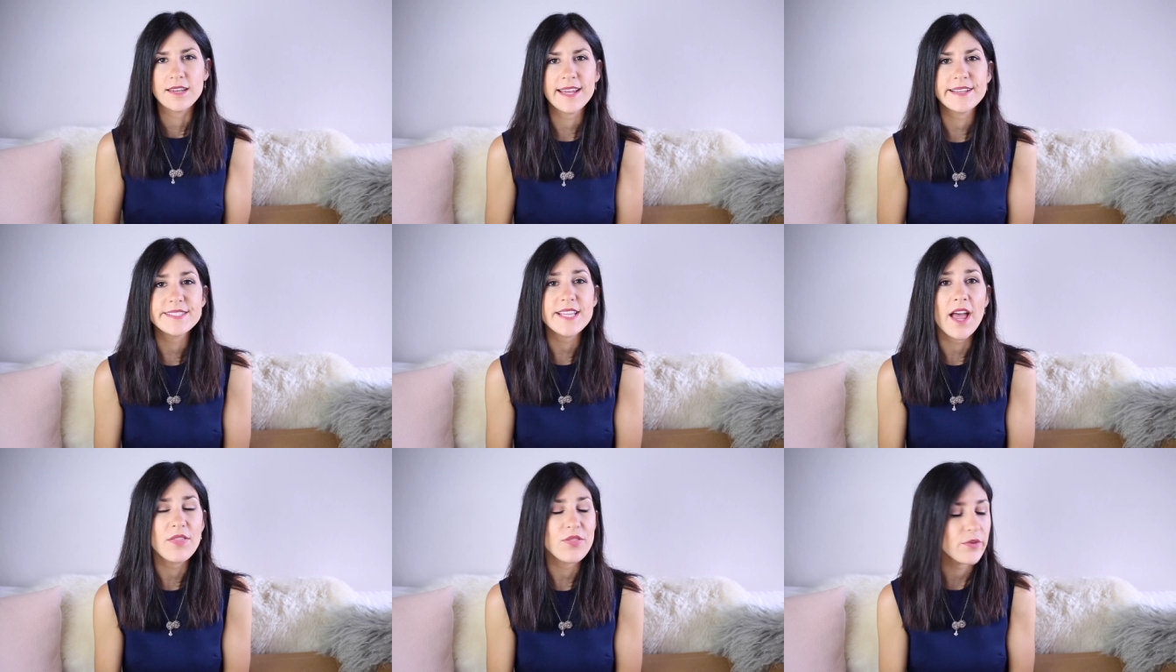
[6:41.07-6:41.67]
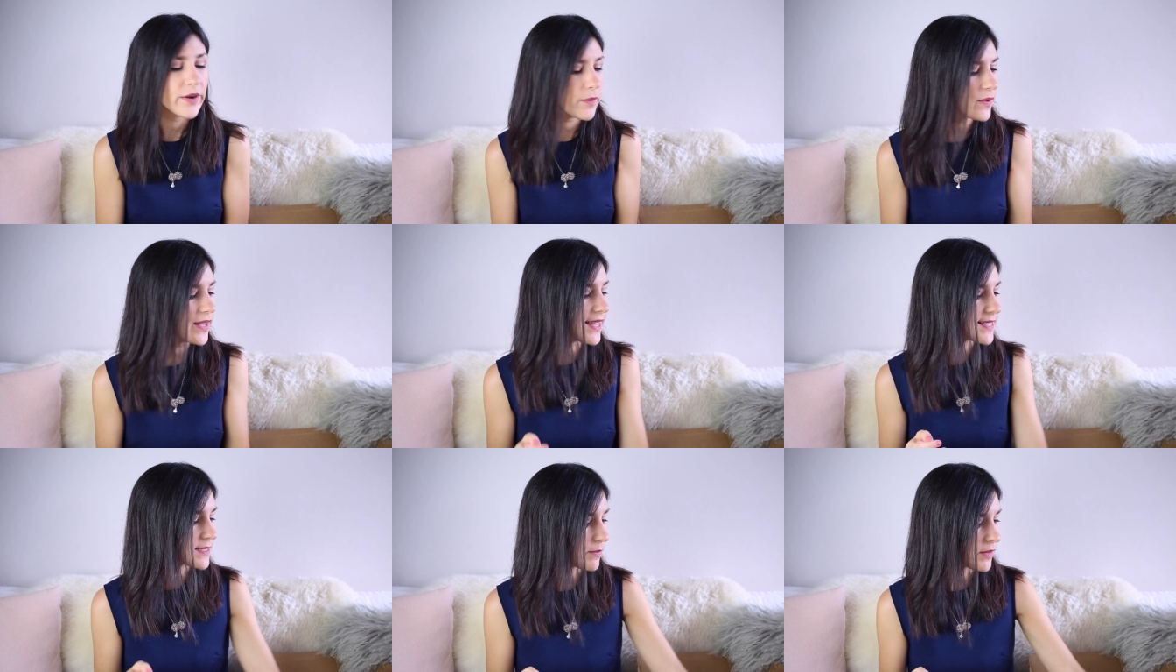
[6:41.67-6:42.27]
Next, I thought I
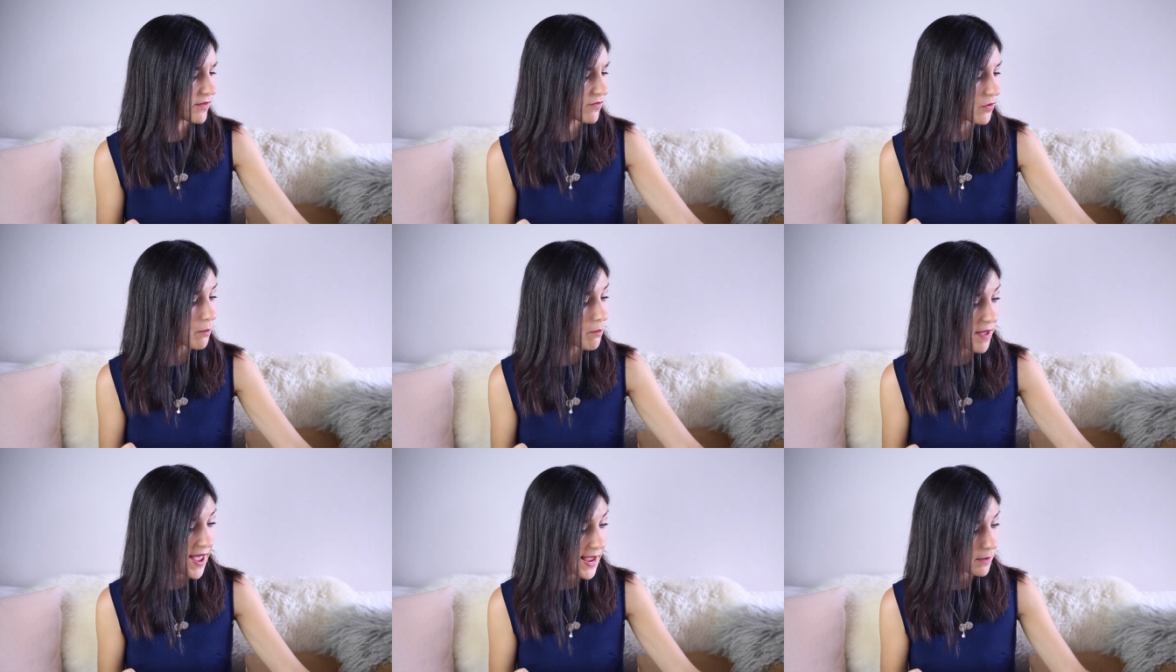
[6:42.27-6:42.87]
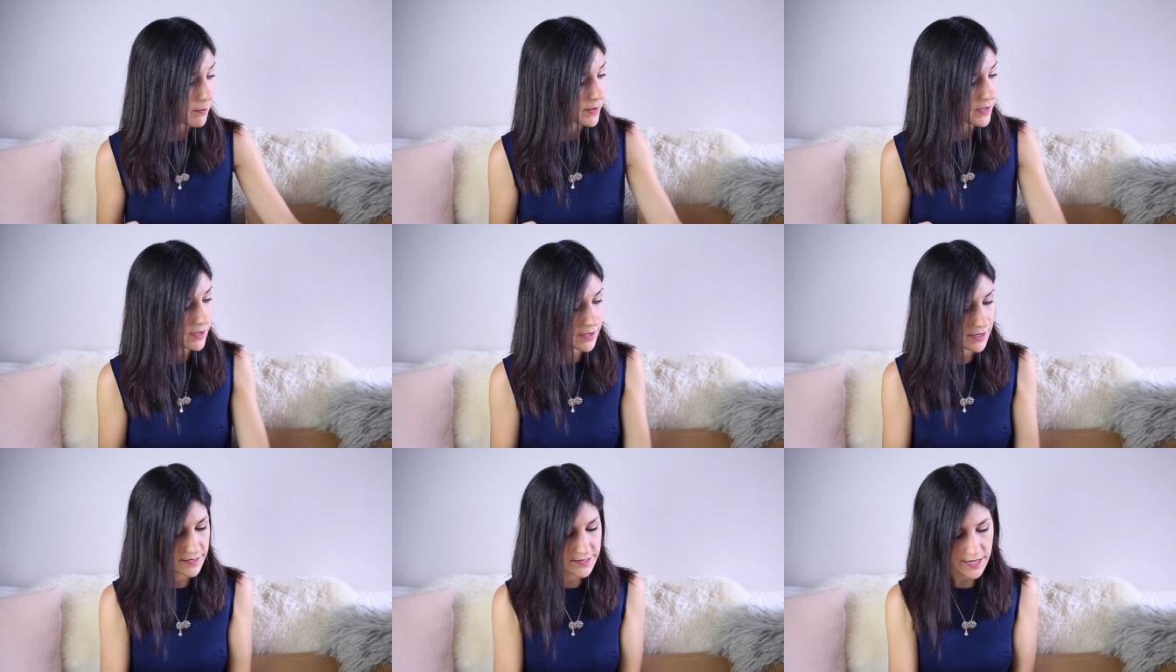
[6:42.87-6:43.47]
would get something from MAC
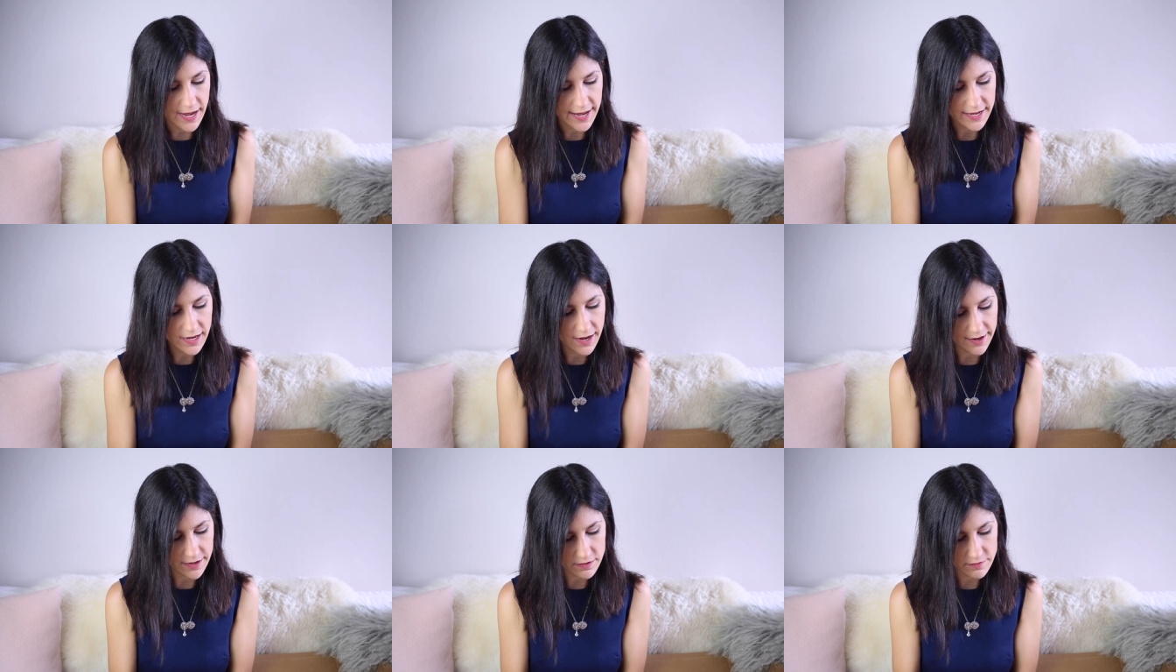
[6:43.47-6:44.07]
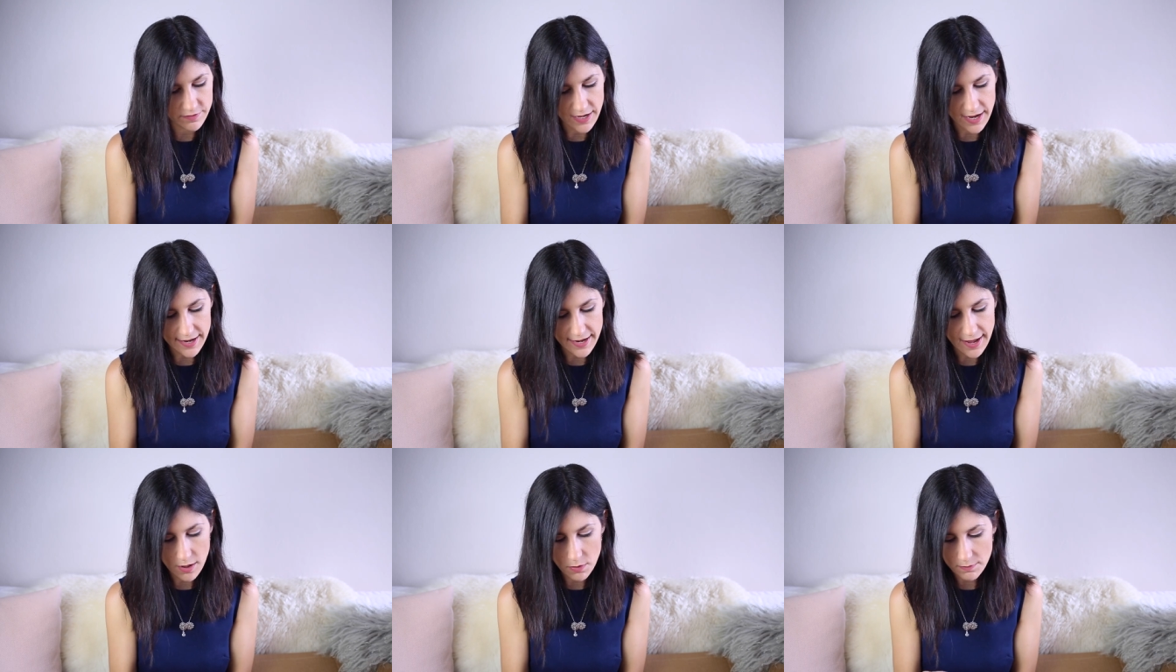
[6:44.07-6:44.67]
because I kind of
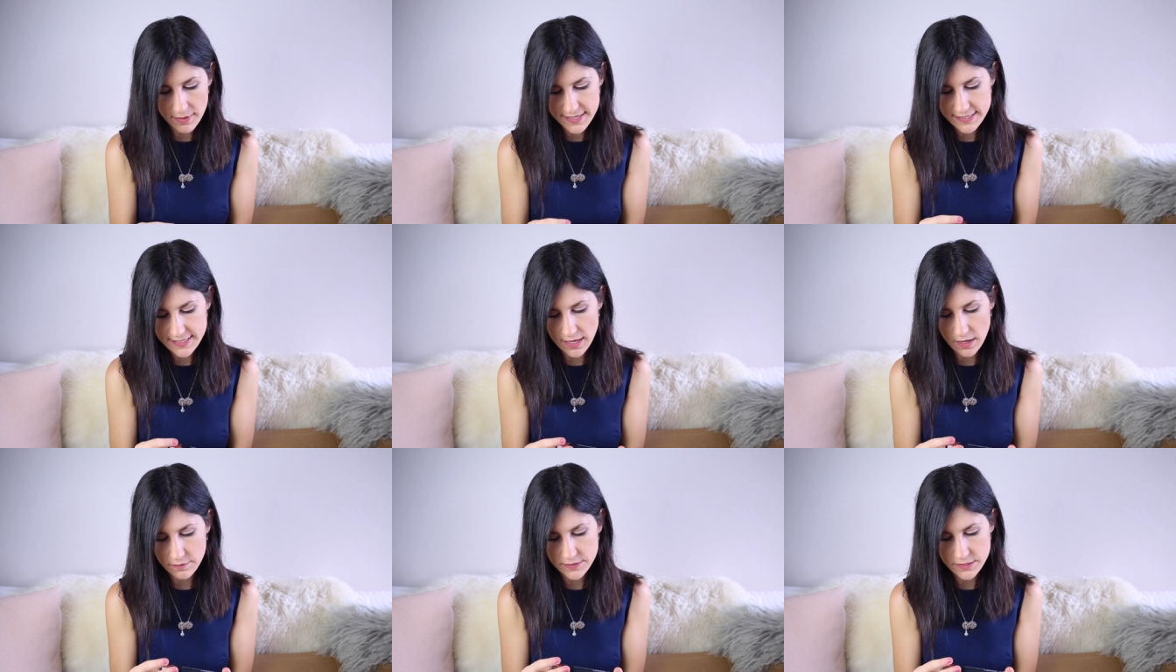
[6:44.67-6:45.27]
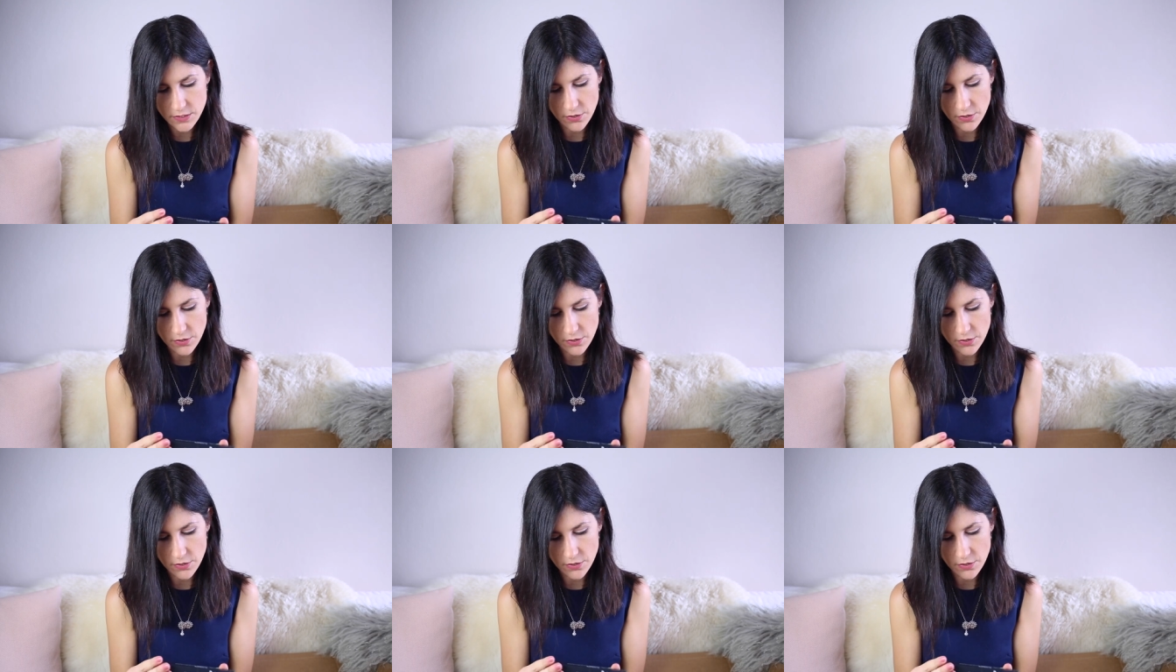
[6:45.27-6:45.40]
can't help myself.